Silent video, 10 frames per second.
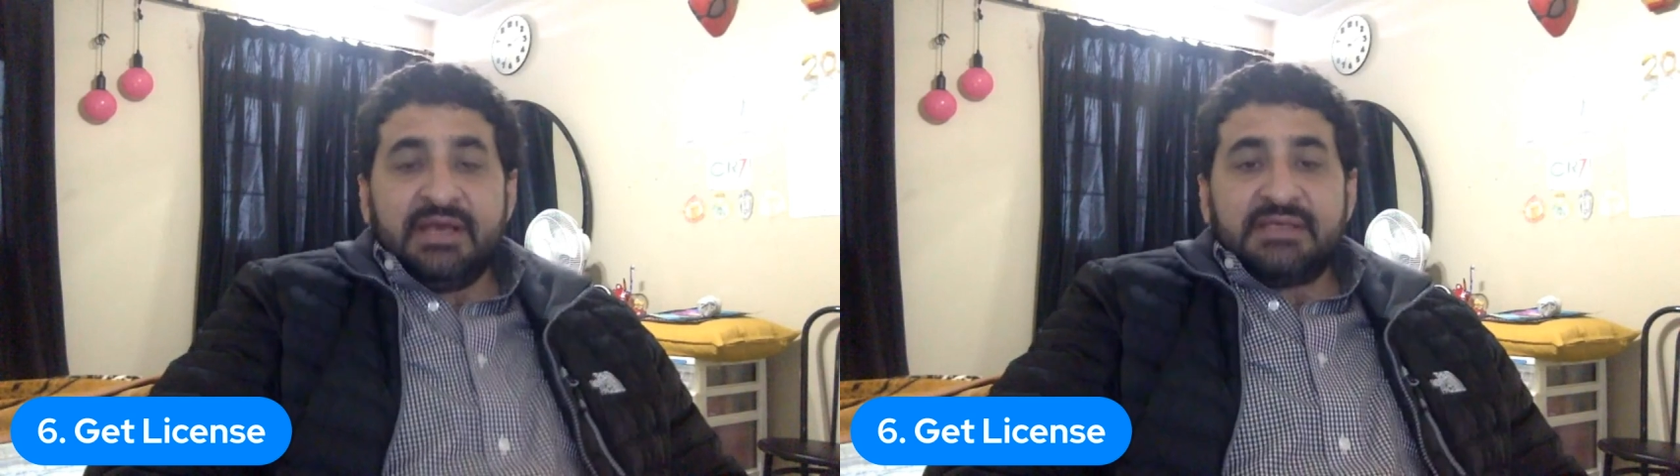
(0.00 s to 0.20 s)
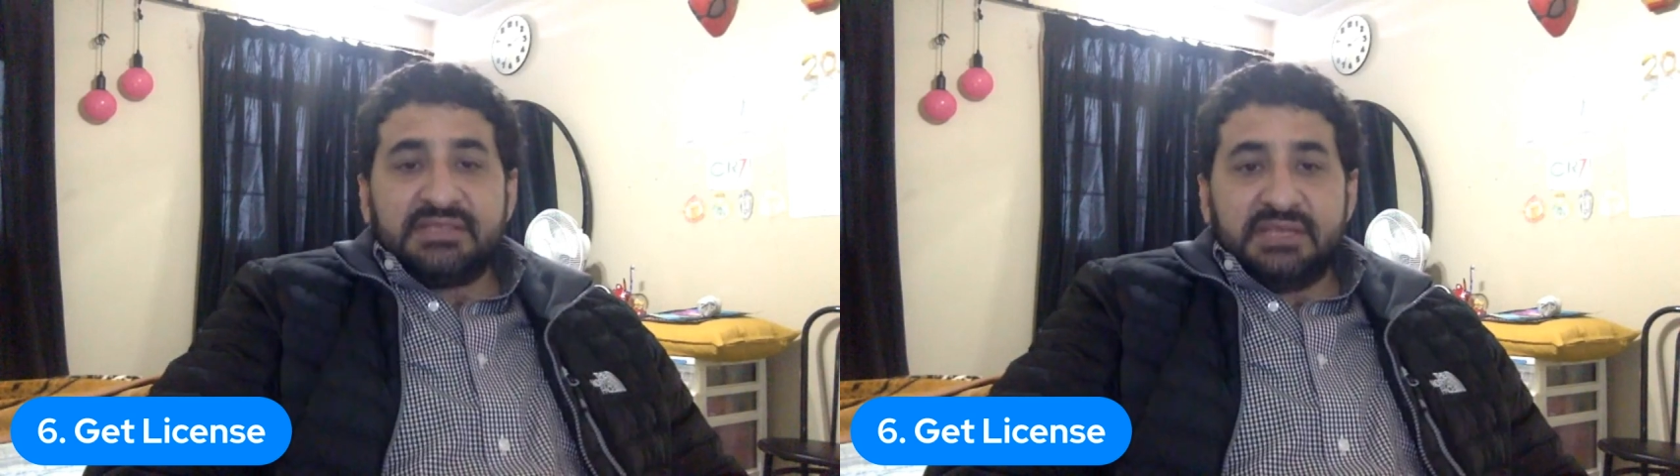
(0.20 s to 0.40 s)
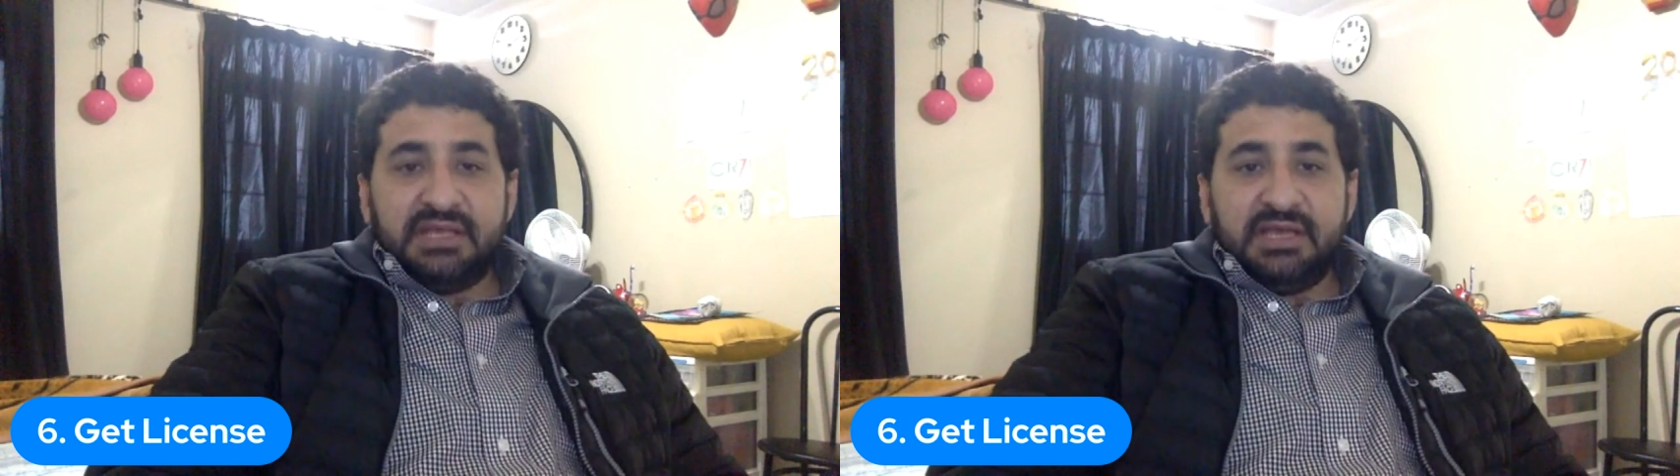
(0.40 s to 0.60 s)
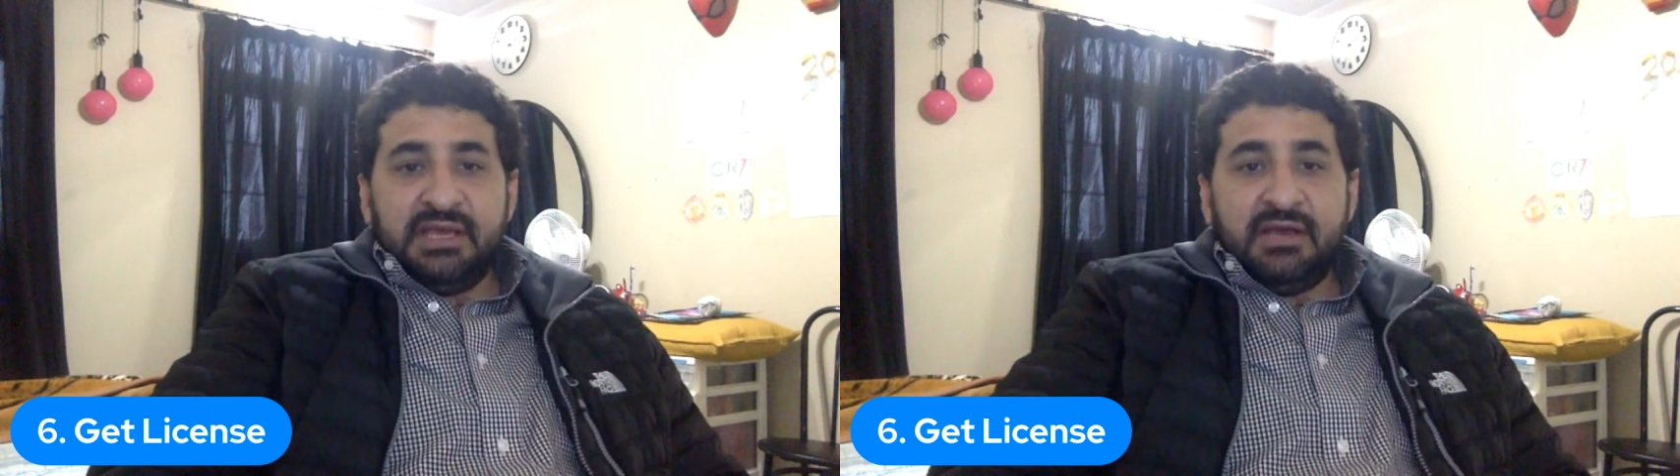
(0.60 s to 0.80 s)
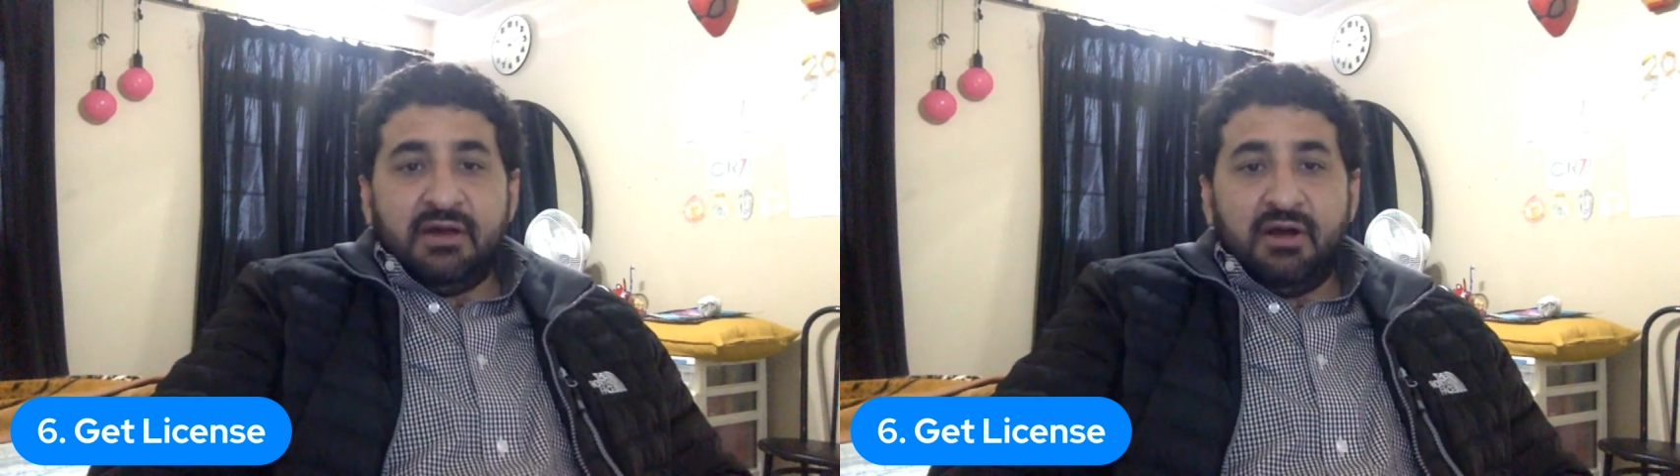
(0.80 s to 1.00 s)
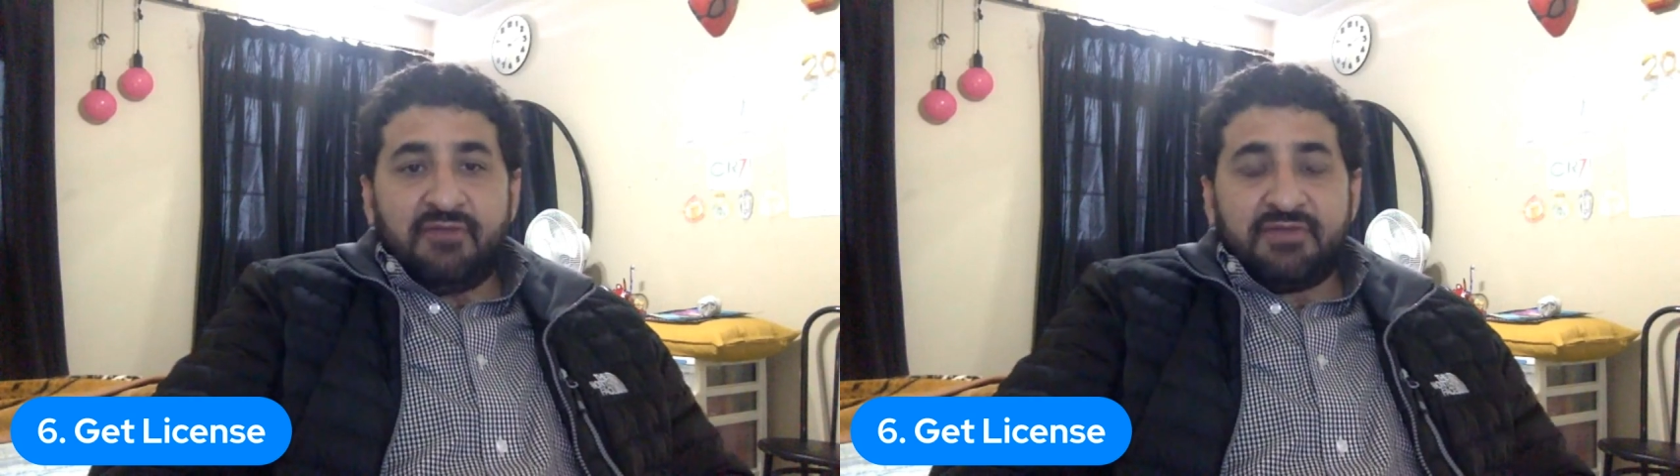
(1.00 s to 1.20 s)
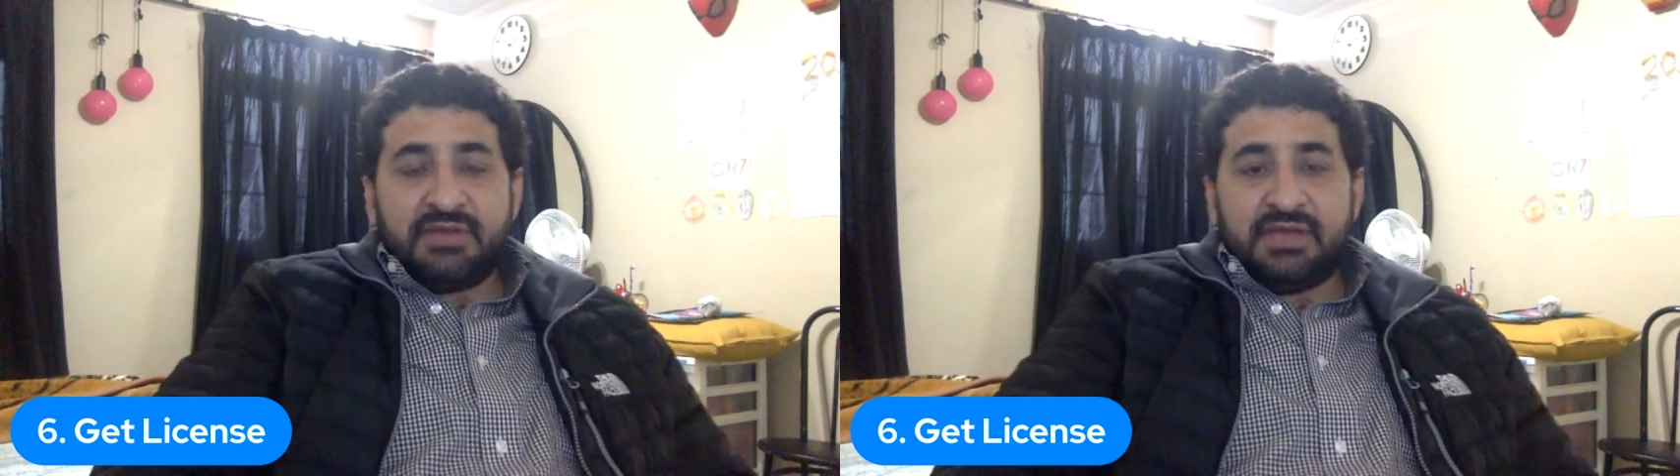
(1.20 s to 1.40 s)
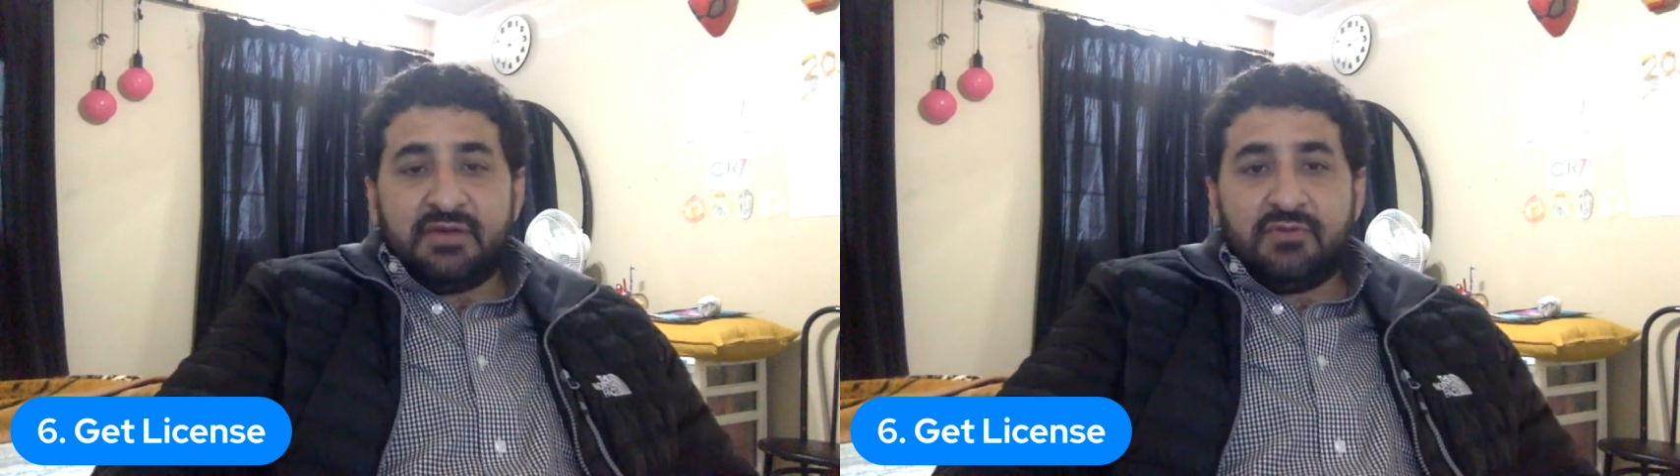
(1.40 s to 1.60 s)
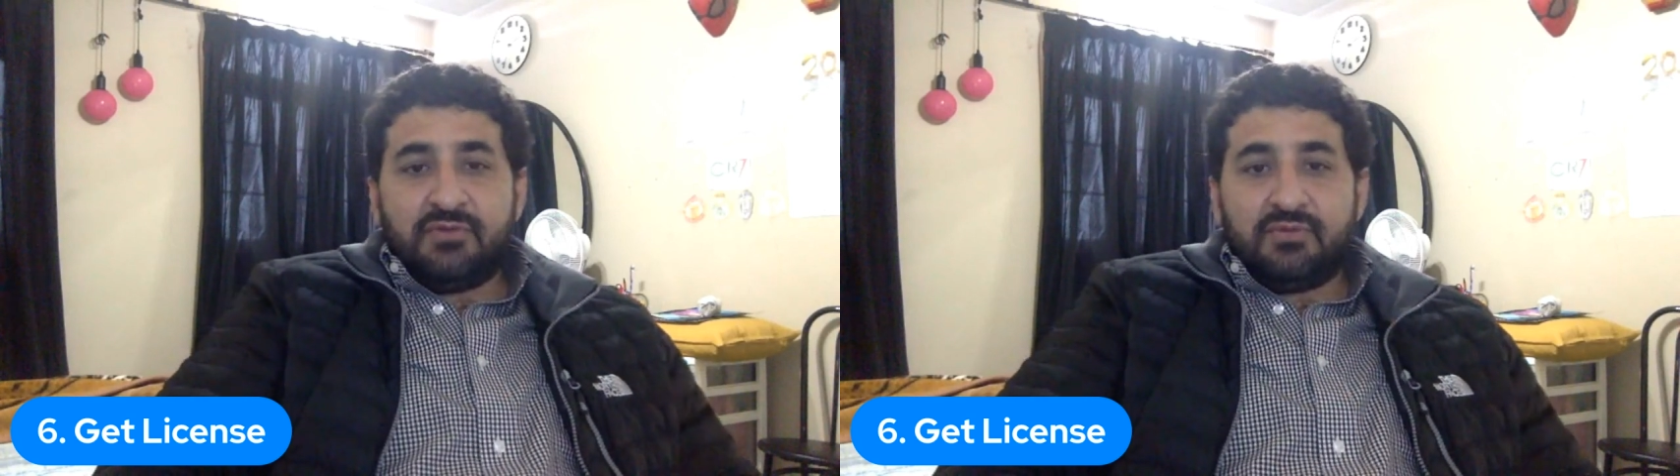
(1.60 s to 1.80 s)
City often give